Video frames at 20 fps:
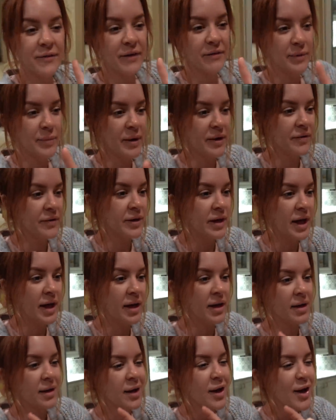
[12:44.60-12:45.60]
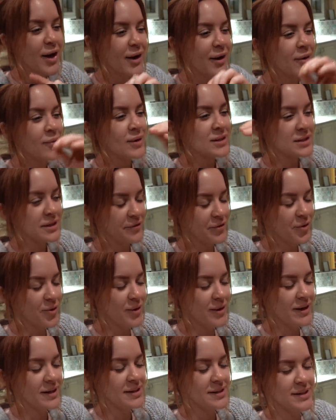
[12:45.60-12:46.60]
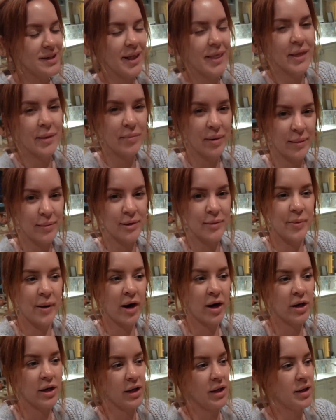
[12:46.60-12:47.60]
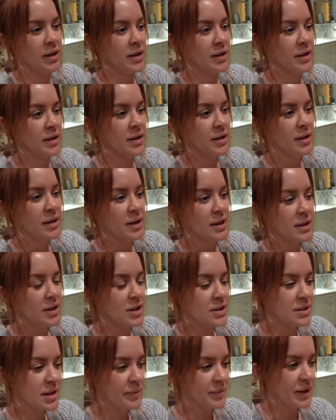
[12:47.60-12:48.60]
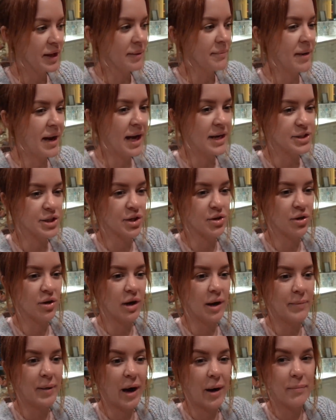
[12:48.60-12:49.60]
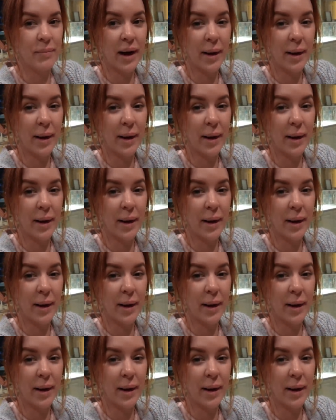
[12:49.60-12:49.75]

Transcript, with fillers: favorite part of the day was, of course, the bubble party. There's something magical about